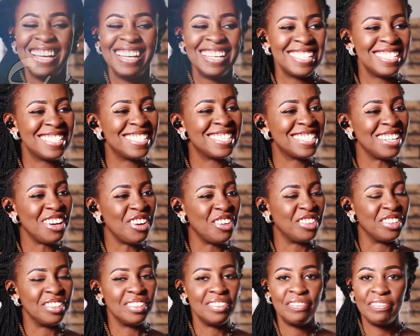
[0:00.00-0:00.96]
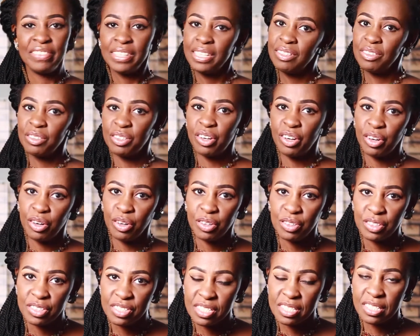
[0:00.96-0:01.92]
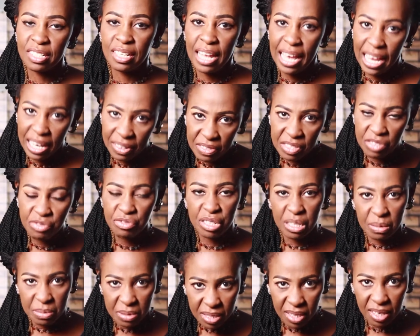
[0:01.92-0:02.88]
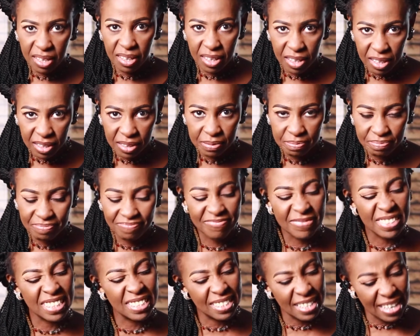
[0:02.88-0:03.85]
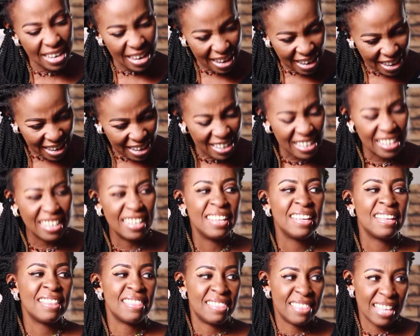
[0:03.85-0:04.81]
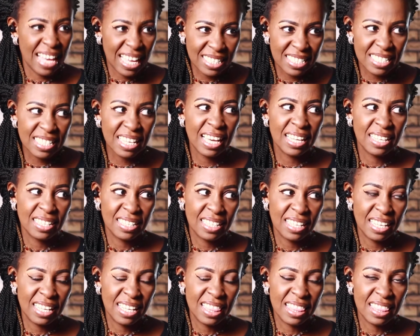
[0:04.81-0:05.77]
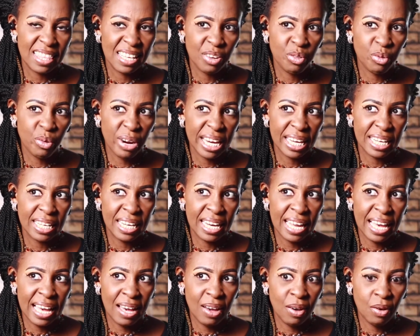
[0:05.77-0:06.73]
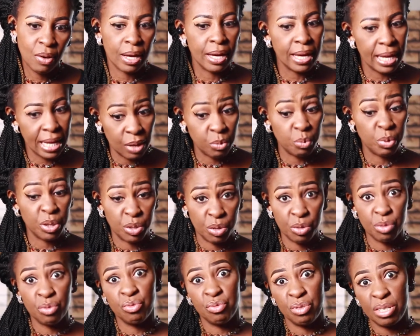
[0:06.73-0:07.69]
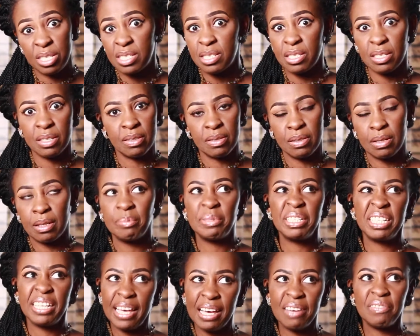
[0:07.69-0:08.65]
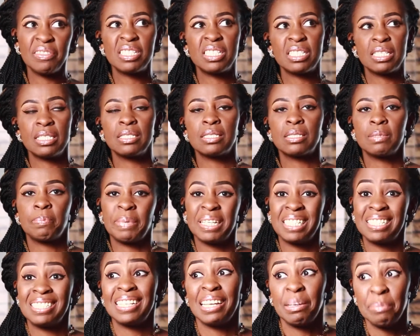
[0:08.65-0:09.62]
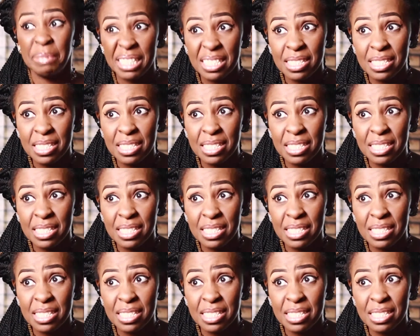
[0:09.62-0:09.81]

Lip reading: So, video calls, live streams, huh? Yeah, that's kind of the in thing right now, and with good reason. I mean, ever since the pandemic